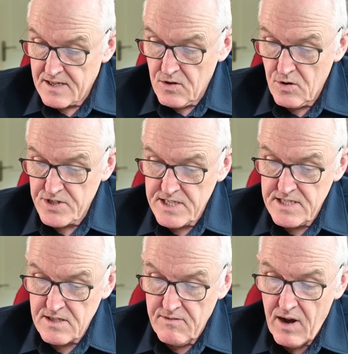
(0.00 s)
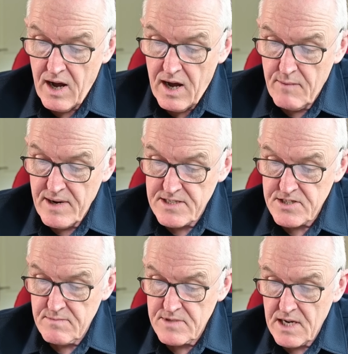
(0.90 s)
causes of harm, and
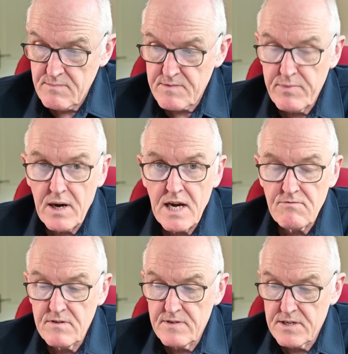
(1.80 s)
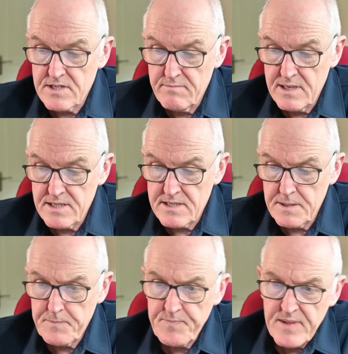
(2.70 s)
sometimes by
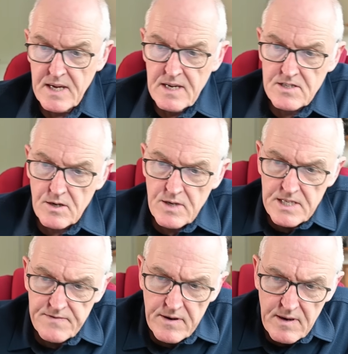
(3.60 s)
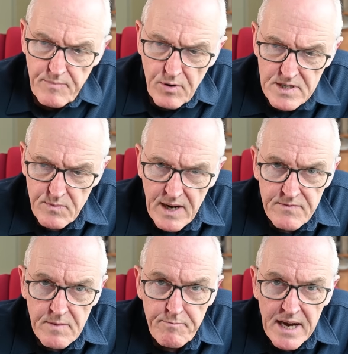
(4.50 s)
reversibility. So it's very important we
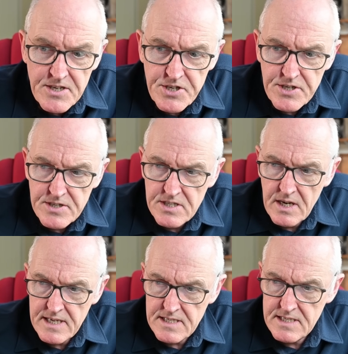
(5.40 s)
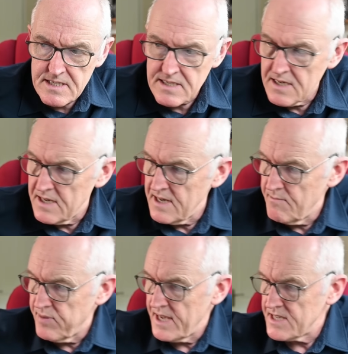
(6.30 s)
have the bench science
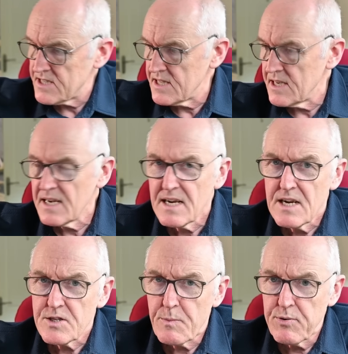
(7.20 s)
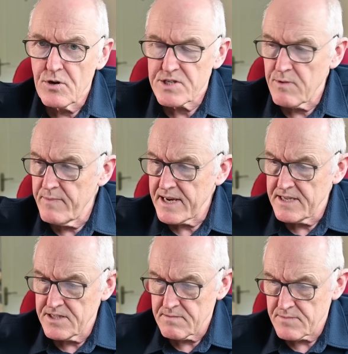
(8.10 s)
in place, the plausible
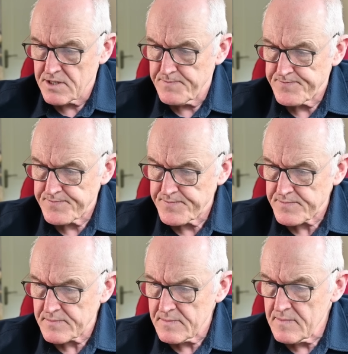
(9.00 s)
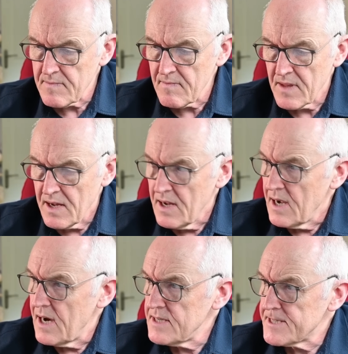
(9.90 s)
mechanisms.
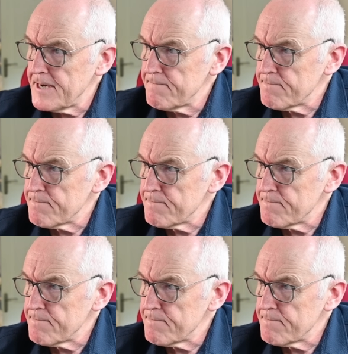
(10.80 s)
And